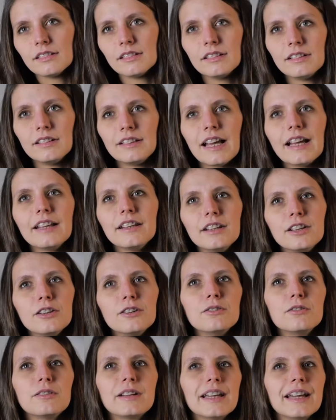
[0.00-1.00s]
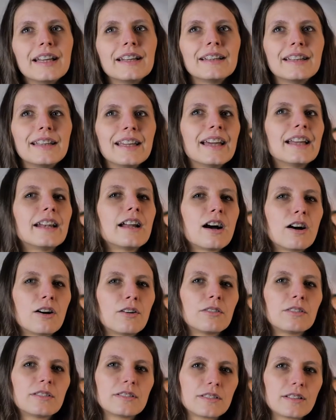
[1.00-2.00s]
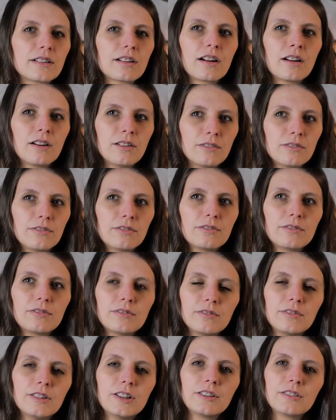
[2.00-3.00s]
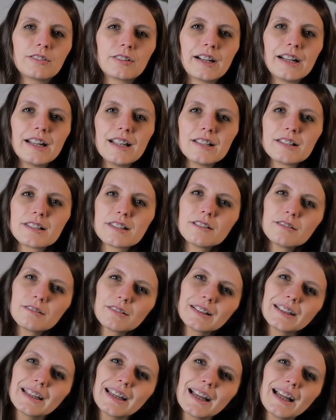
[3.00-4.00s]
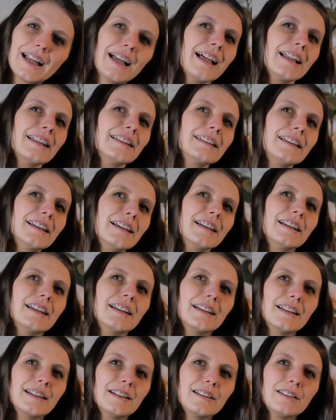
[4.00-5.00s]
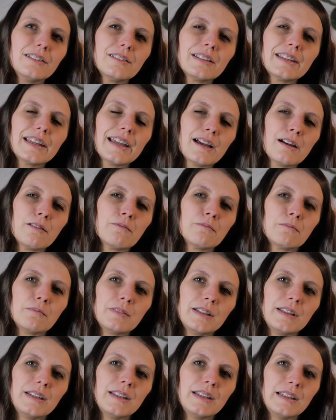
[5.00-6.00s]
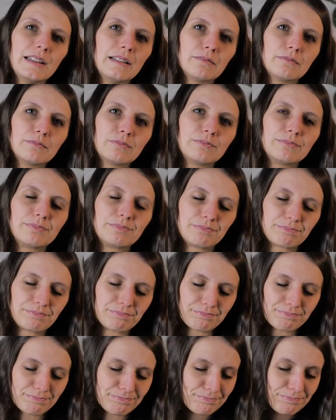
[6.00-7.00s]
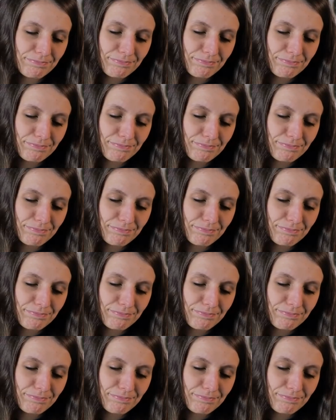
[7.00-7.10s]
then you can get out of the grace you can you can be um,